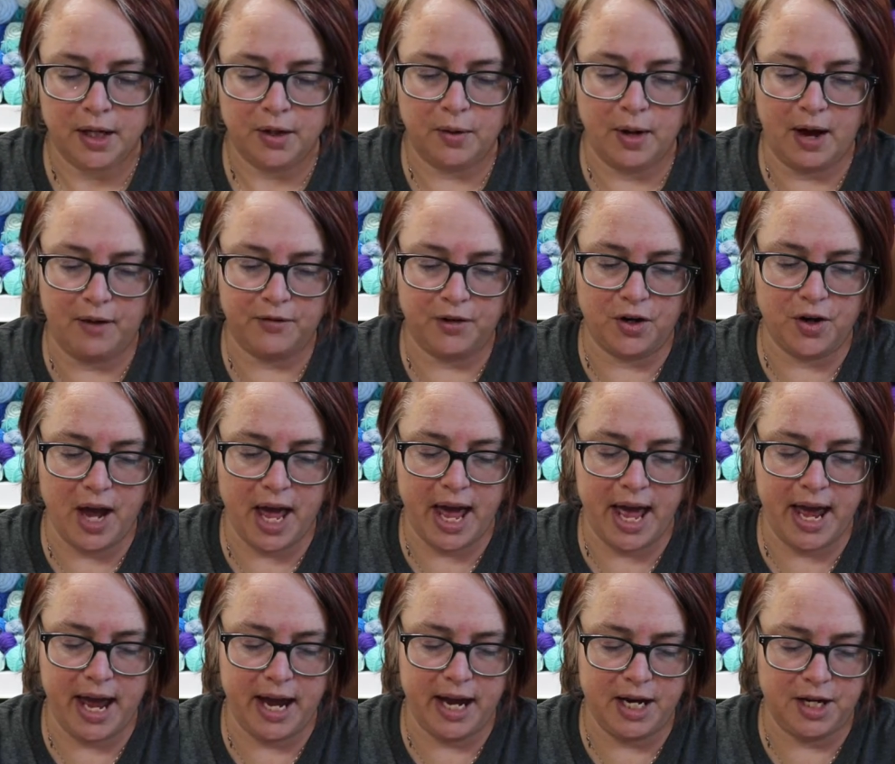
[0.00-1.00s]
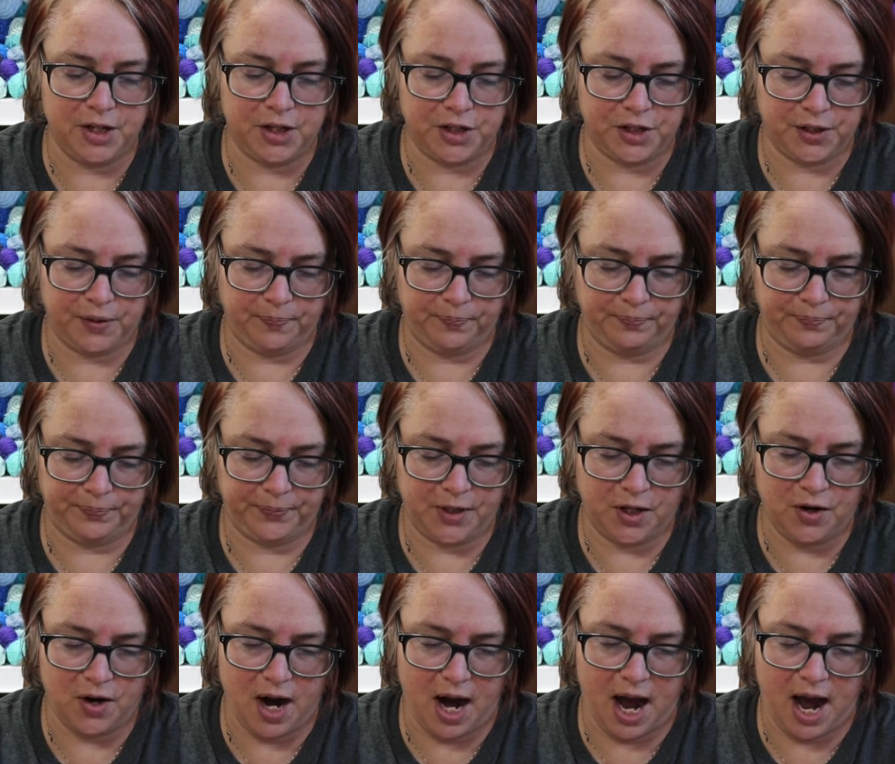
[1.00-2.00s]
You have your H,
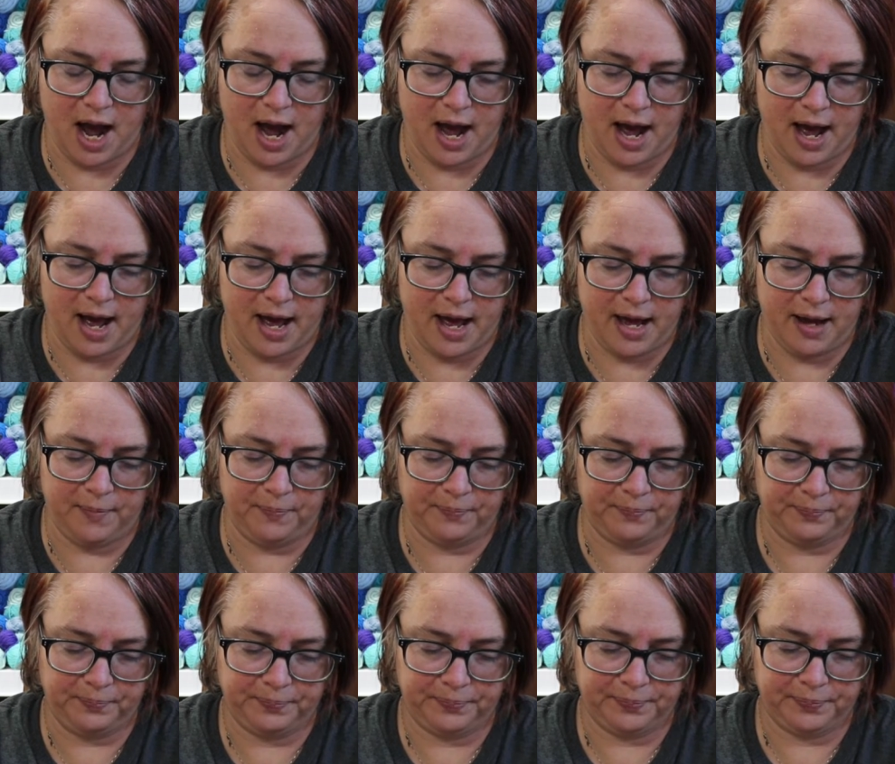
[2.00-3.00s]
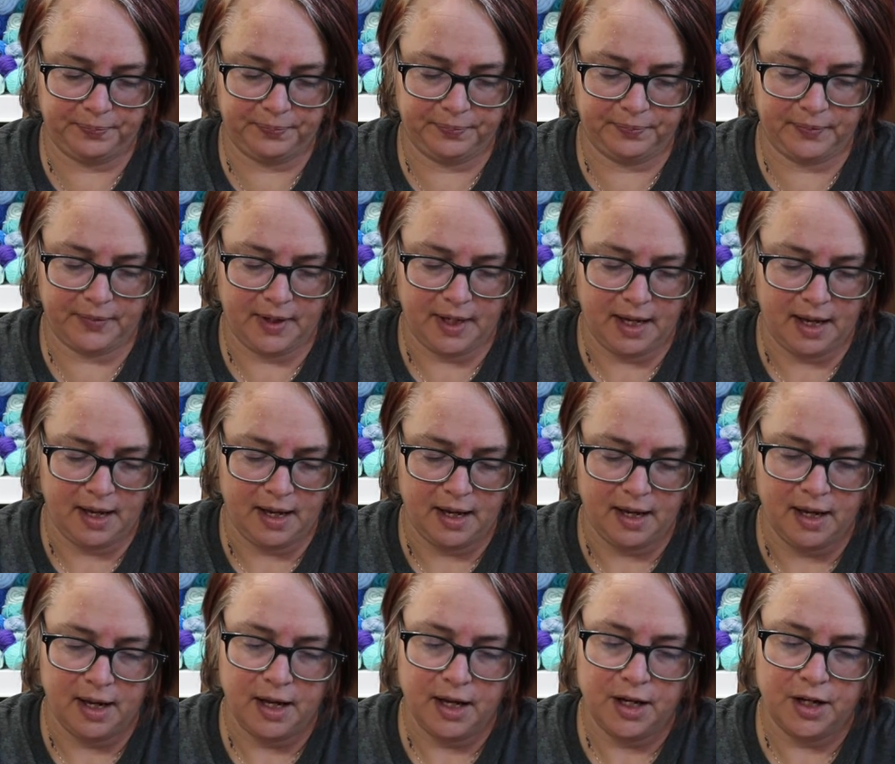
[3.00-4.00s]
your I,
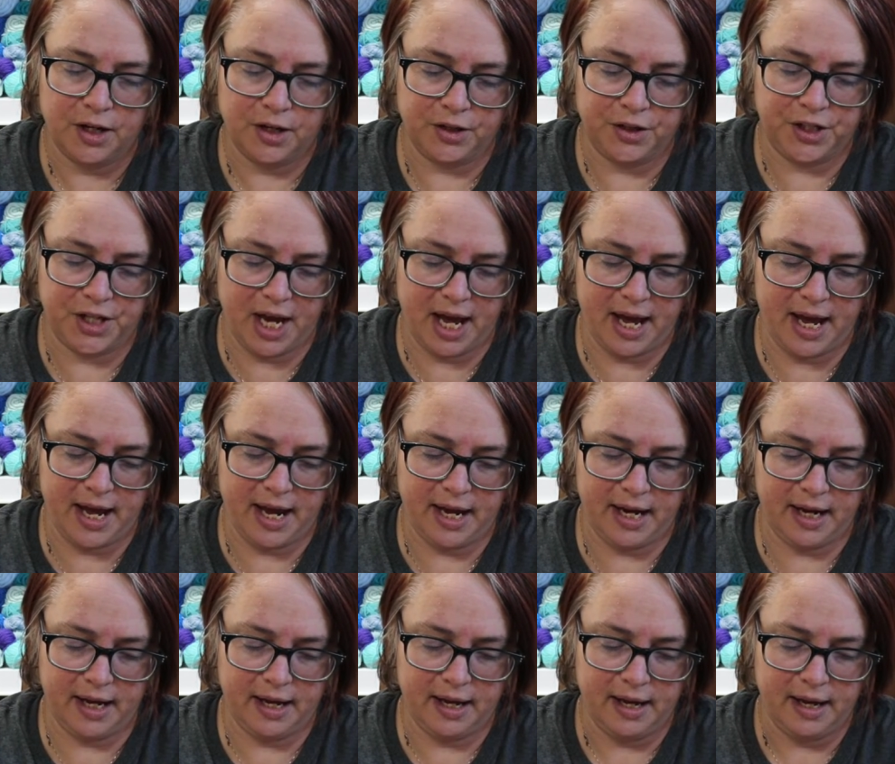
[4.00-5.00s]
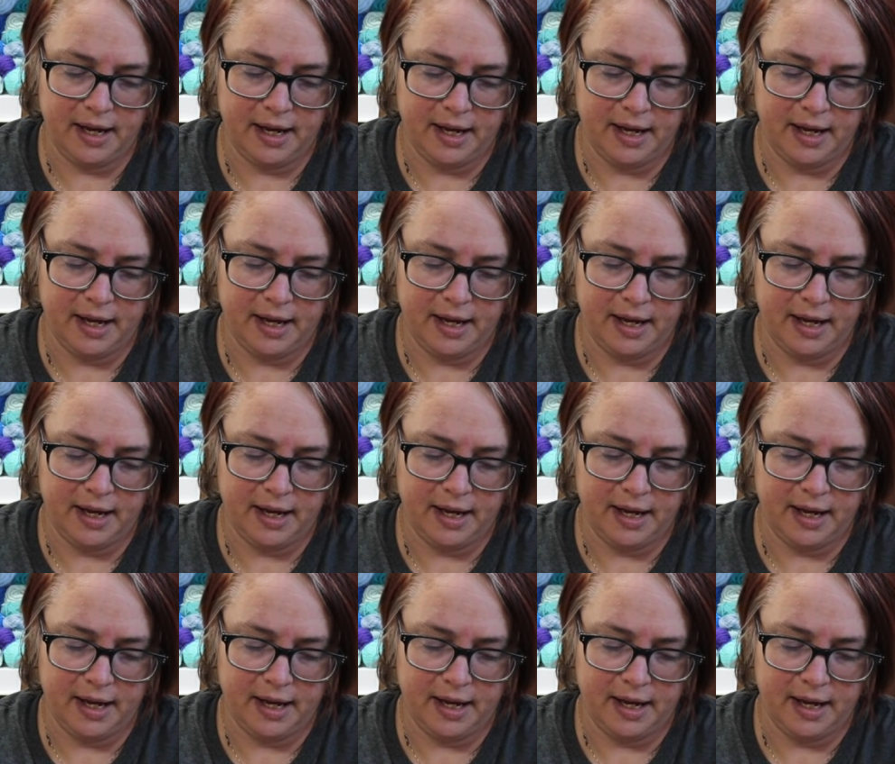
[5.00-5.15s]
your J,